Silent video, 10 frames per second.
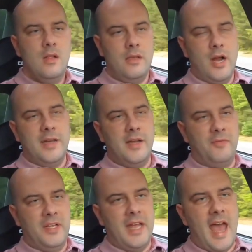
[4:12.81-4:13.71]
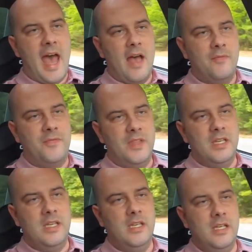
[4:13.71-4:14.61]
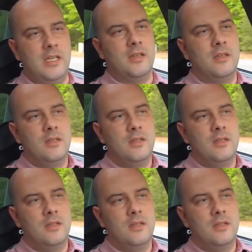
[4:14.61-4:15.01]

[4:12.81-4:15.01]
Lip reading: You know, I definitely have the